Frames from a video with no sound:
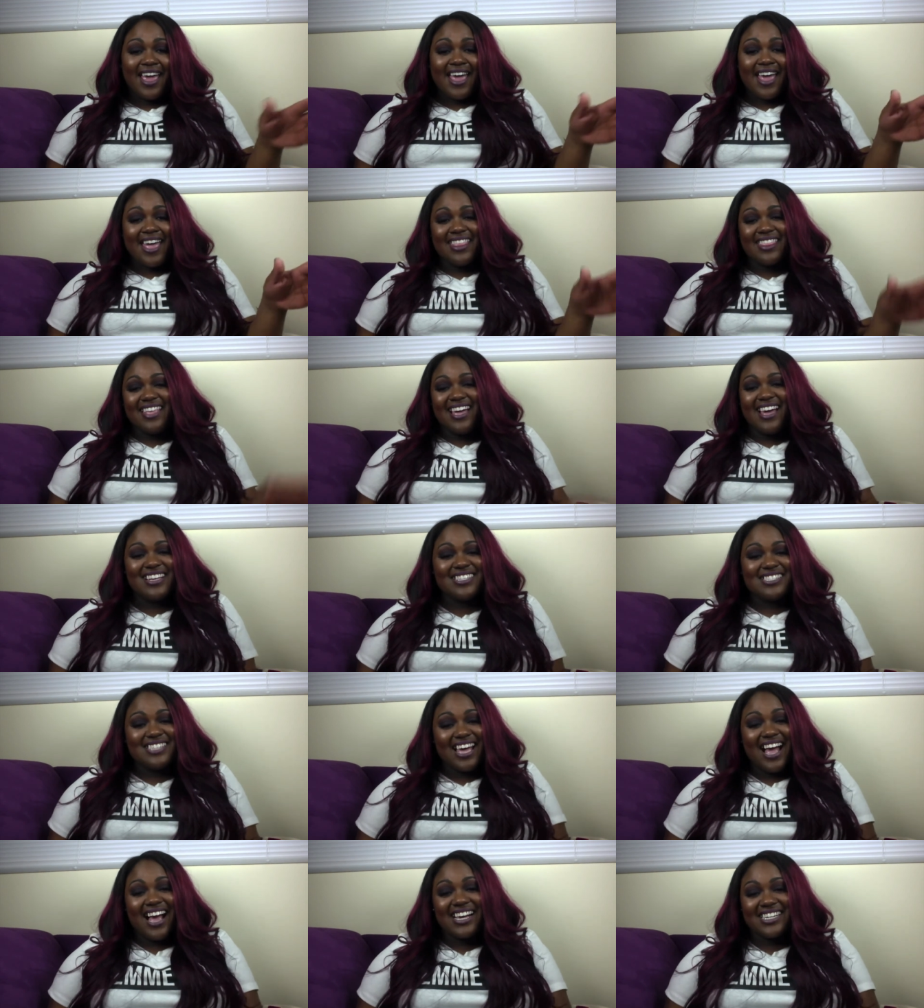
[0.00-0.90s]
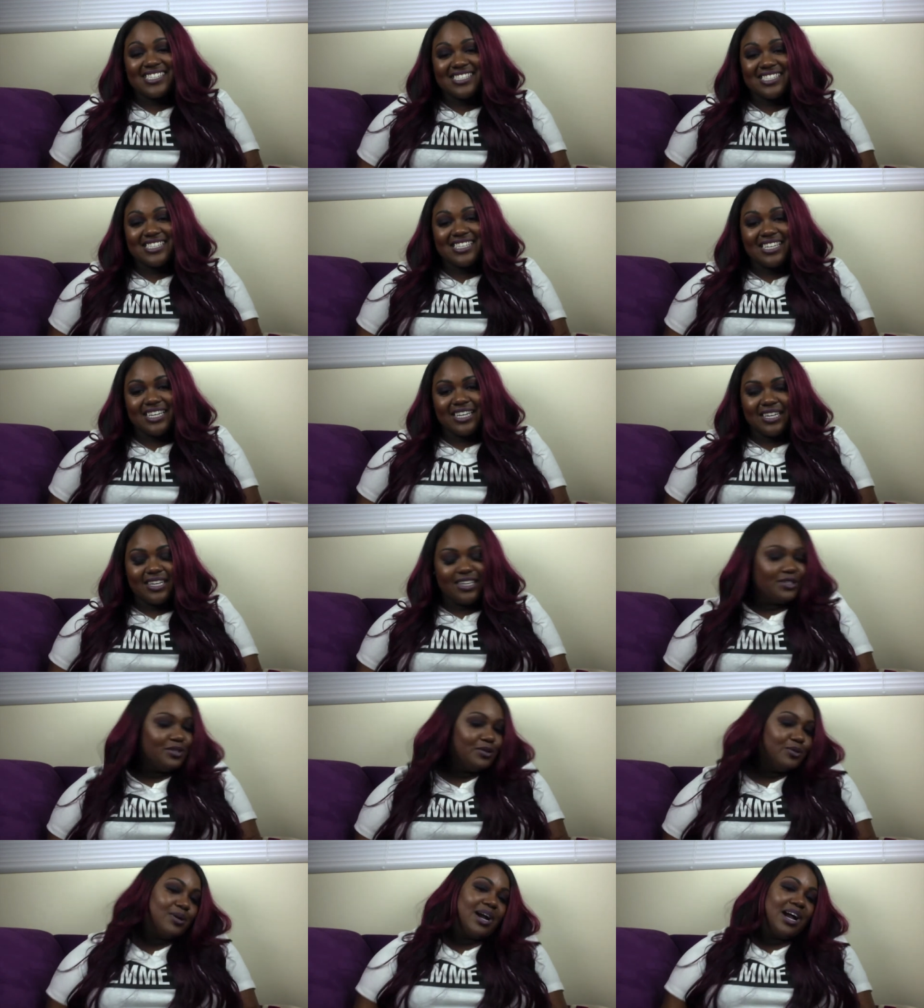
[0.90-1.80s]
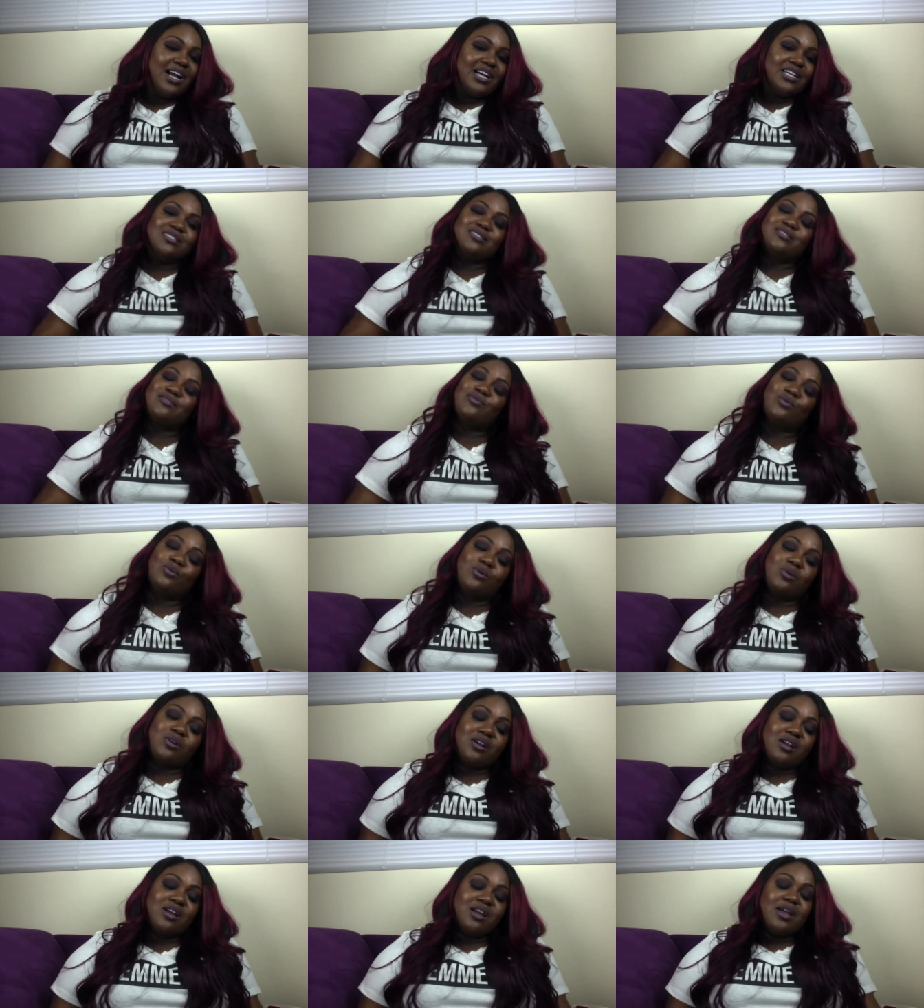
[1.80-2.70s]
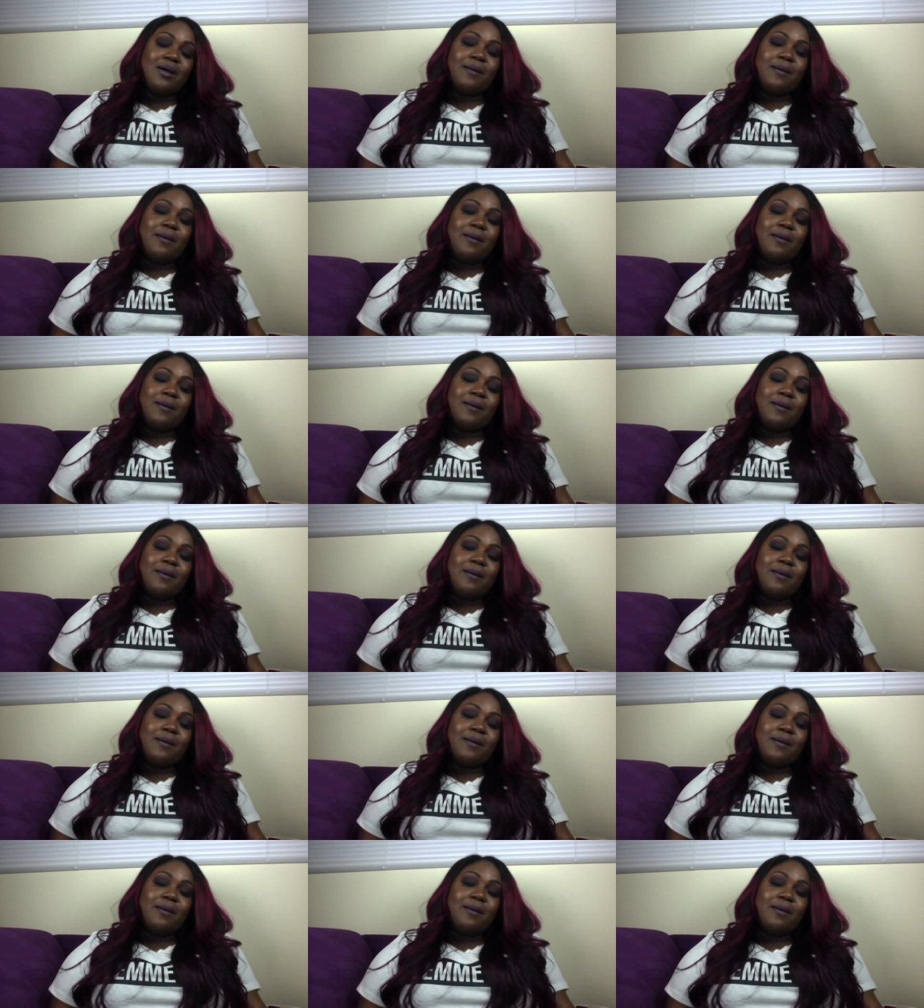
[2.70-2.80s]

And that is actually it, you guys, for